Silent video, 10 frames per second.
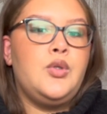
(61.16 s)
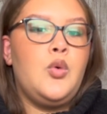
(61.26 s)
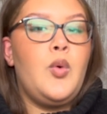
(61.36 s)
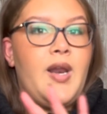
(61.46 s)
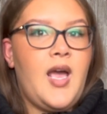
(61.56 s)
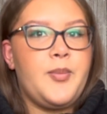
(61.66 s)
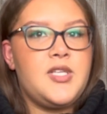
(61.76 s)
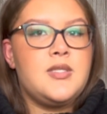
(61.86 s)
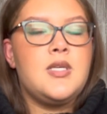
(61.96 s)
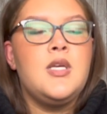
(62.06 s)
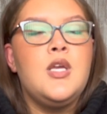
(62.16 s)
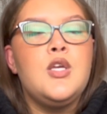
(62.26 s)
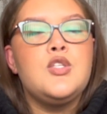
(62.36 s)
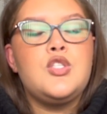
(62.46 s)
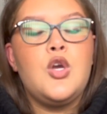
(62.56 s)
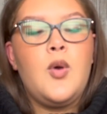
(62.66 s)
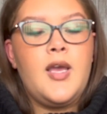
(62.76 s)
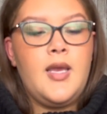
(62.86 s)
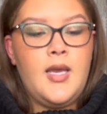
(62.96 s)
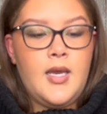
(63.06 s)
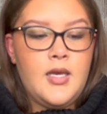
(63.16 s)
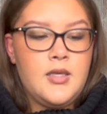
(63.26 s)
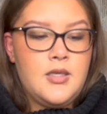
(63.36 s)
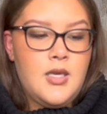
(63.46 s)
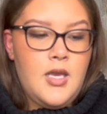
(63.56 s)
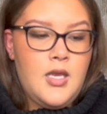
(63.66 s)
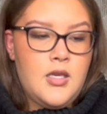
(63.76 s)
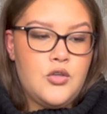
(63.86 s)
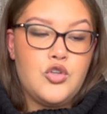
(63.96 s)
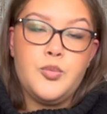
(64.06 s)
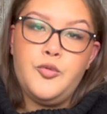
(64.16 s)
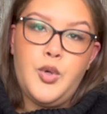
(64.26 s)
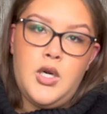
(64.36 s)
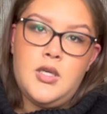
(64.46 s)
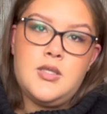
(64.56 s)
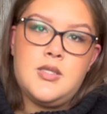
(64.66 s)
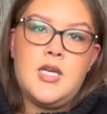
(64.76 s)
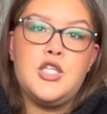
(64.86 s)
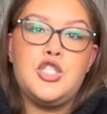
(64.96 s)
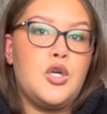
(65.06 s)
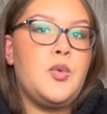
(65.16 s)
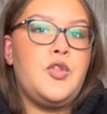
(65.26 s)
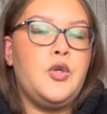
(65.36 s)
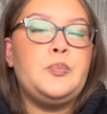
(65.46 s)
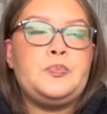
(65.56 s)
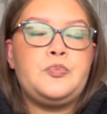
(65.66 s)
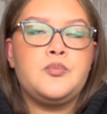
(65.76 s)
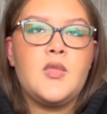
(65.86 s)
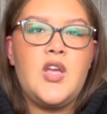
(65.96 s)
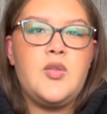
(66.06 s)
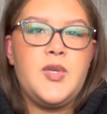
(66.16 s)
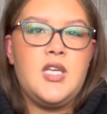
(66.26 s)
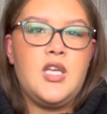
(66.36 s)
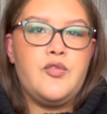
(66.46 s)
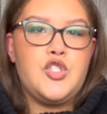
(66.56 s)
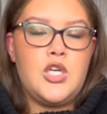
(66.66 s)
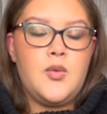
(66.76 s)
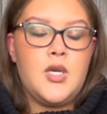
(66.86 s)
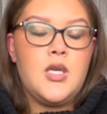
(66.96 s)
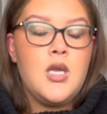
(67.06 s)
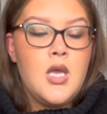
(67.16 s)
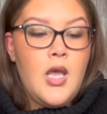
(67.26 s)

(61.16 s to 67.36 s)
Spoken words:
what happened. So I had a group of products that I shared with you at the beginning of January,